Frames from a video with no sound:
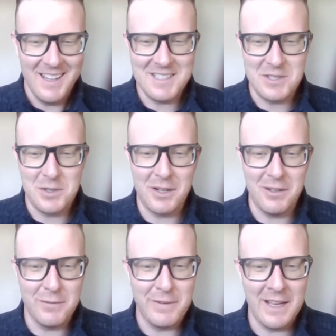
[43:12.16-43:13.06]
it's a
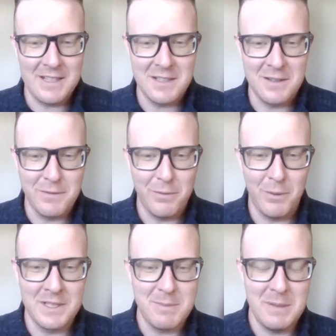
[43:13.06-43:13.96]
trickle effect of
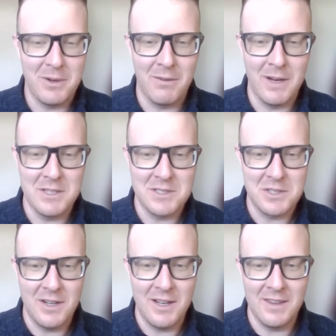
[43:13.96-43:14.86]
once people are
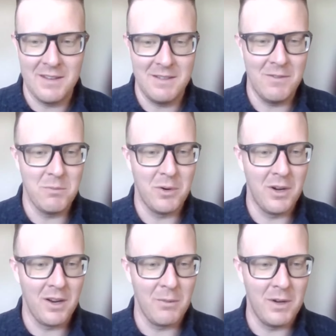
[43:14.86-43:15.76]
registering, then even more
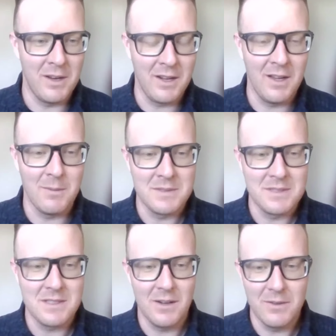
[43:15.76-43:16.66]
are going to want to come.
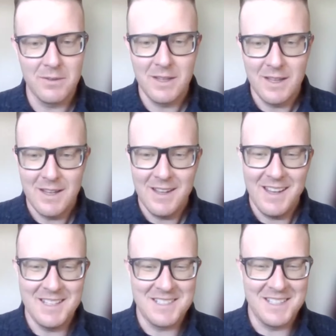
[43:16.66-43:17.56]
So
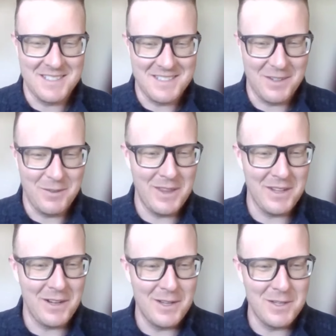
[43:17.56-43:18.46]
it's quite the
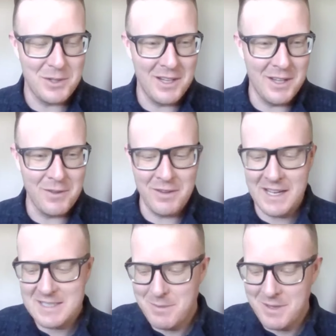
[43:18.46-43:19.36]
contrary of the
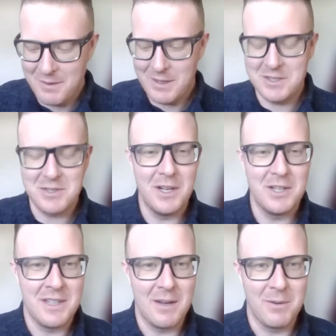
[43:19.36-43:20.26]
last minute
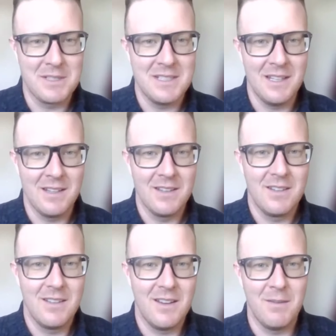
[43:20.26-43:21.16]
registration that we're seeing
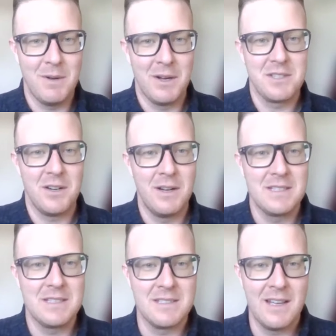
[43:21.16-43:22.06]
amongst all
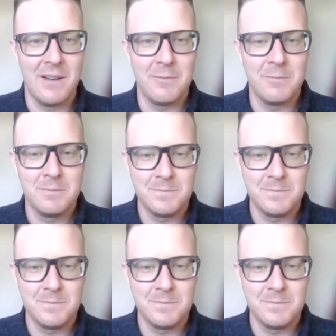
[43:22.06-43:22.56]
races now.